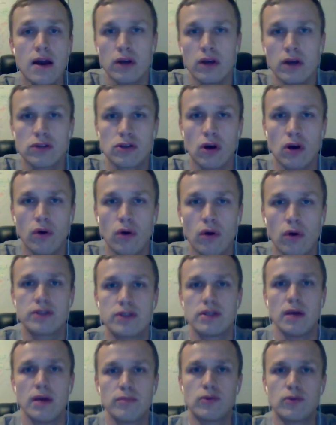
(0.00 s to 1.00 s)
So
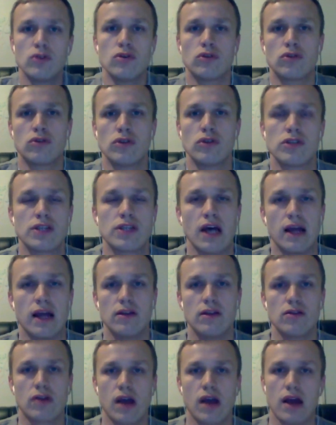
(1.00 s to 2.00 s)
it's up to you to decide.
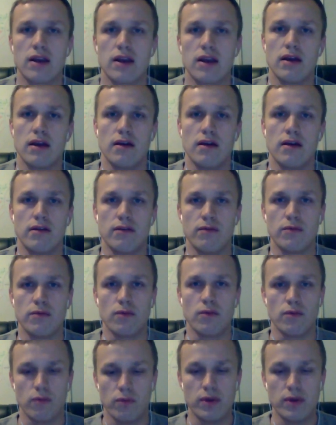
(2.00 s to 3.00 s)
You can
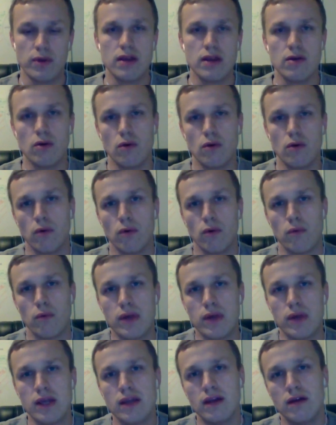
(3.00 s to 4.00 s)
we
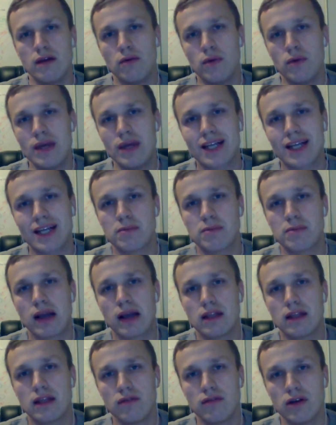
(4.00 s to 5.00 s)

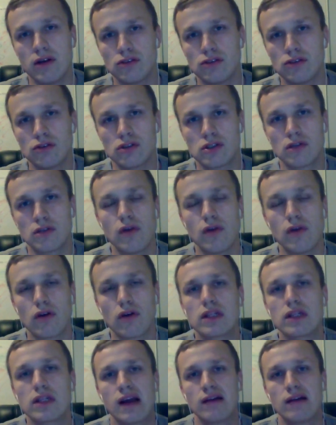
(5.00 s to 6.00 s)
expect investors, and we
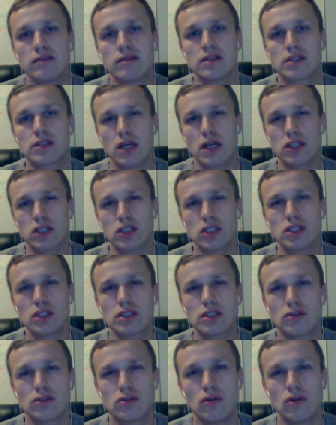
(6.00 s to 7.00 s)
already have
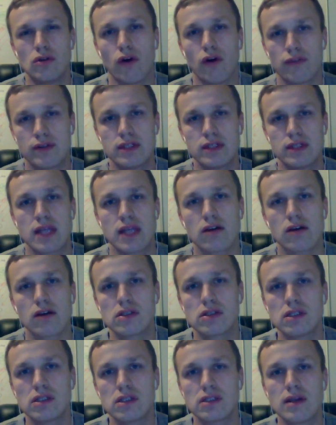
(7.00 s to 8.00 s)
discussions on this
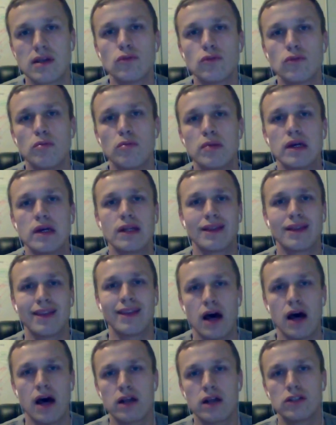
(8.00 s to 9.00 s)
ecosystem, to be
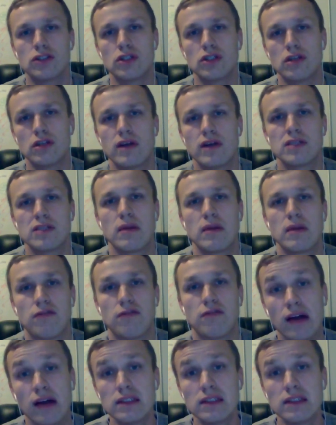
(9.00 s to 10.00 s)
large investment
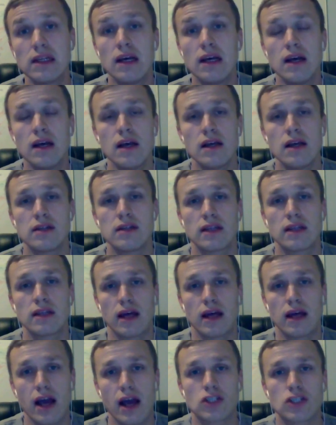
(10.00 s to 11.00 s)
funds that
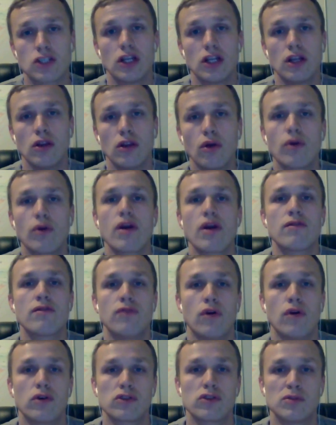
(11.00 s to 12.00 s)
are actually looking
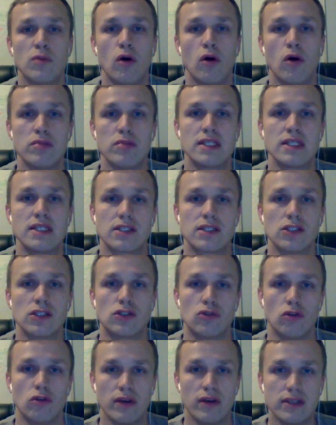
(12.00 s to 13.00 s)
for small businesses
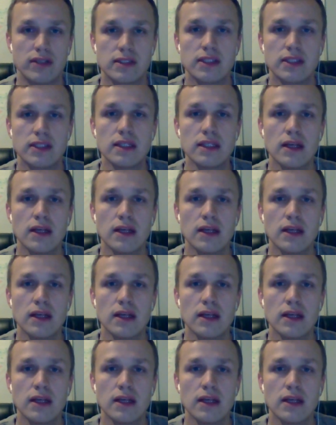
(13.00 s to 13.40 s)
to invest in,